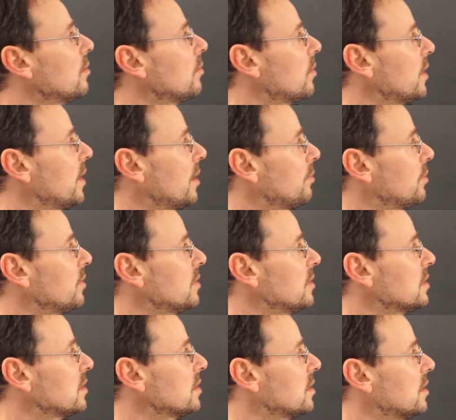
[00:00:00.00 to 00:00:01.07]
What
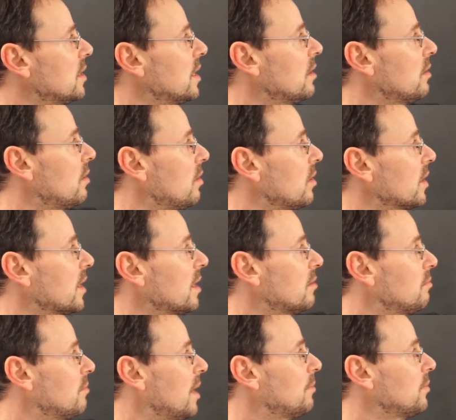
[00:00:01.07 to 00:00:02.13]
happens? They all get
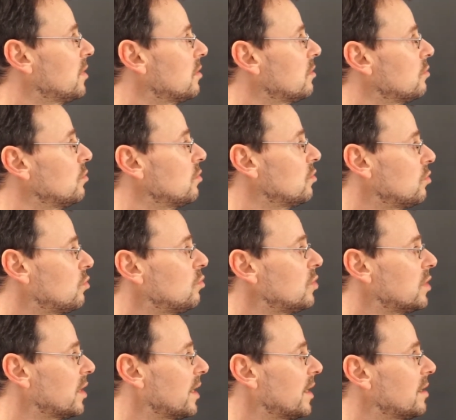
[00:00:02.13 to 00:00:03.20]
mapped to 2
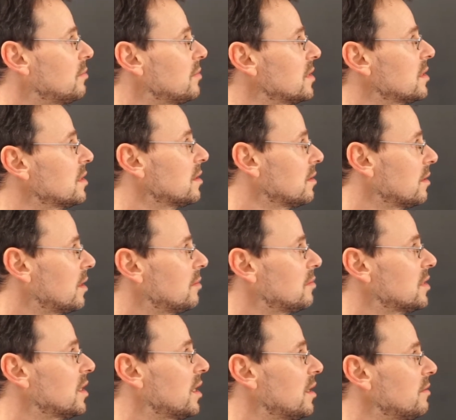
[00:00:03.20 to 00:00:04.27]
times
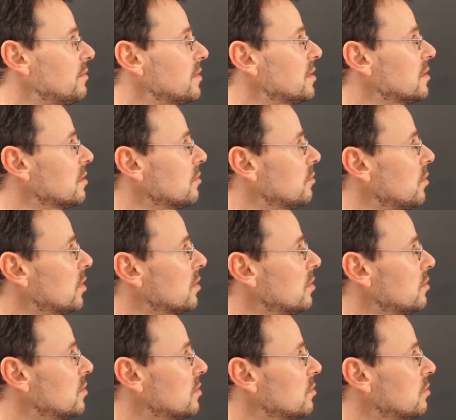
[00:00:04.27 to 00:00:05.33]
themselves. 1
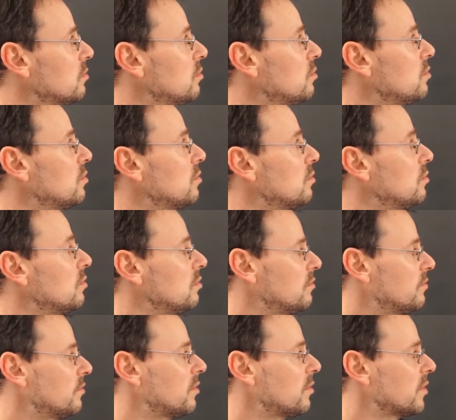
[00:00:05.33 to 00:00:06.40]
goes to 2, 2 to
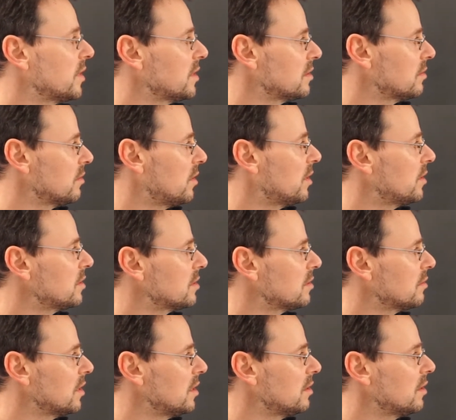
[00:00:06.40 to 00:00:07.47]
4, and so on. So
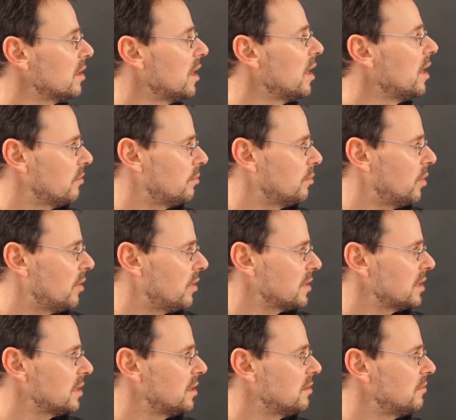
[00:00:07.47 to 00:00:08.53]
here, for
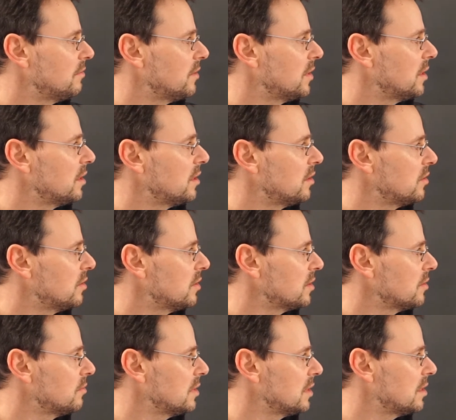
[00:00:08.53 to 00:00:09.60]
positive
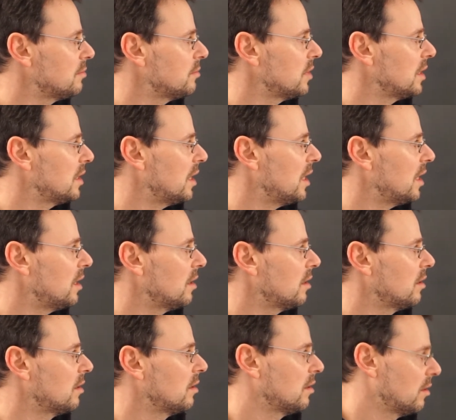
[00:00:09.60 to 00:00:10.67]
integers, we simply take
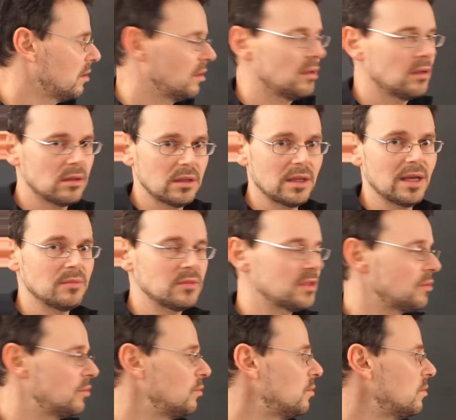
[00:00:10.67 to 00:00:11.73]
times
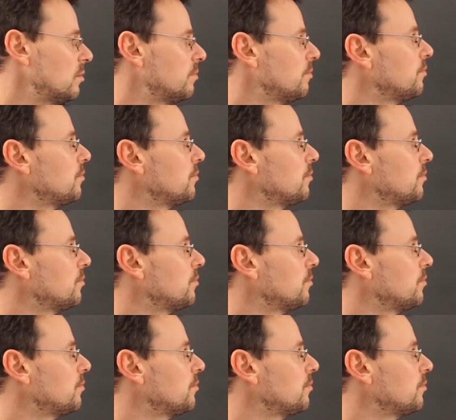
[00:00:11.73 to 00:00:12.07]
2.